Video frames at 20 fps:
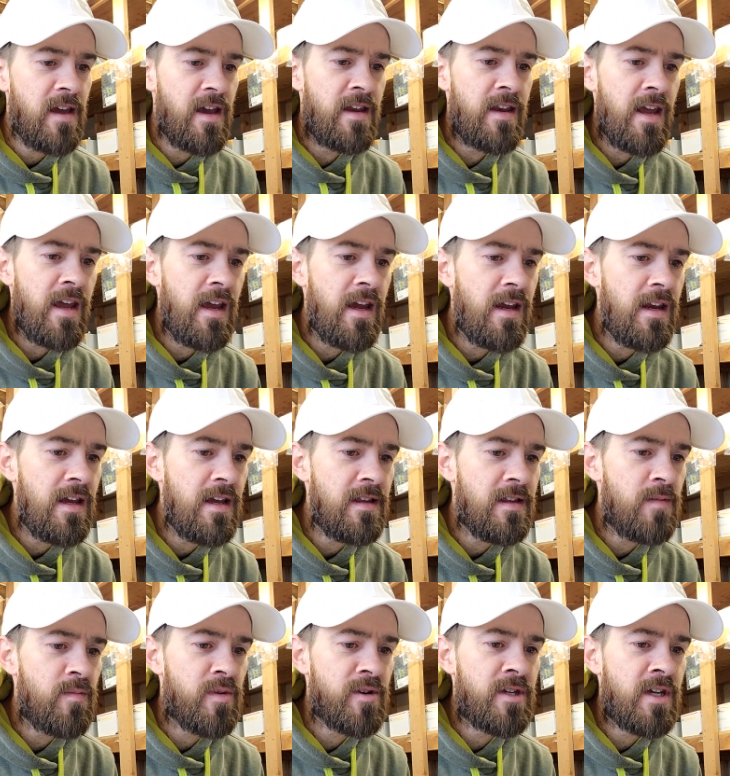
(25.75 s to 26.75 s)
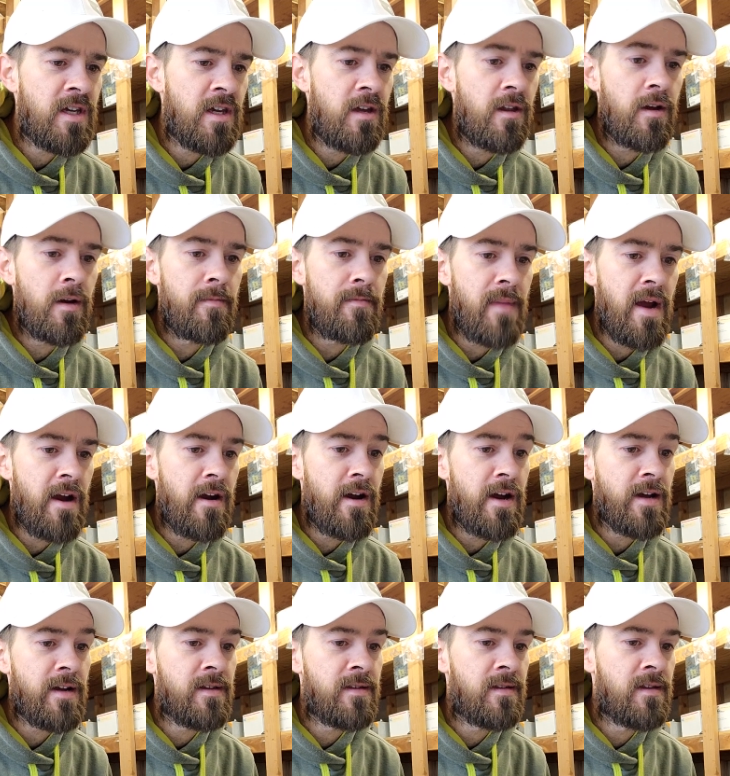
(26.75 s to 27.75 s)
and 80s, in particular
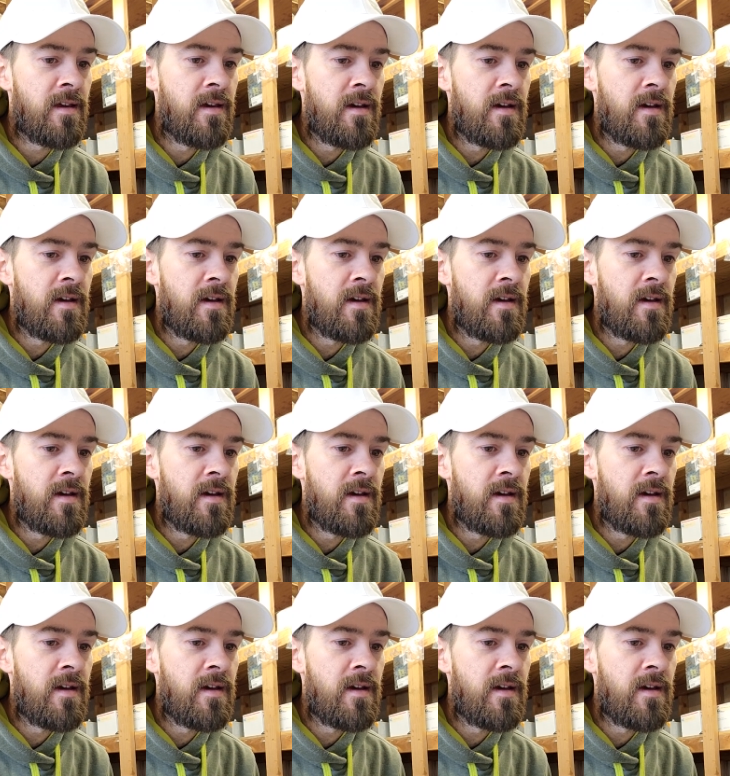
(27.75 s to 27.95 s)
Marex.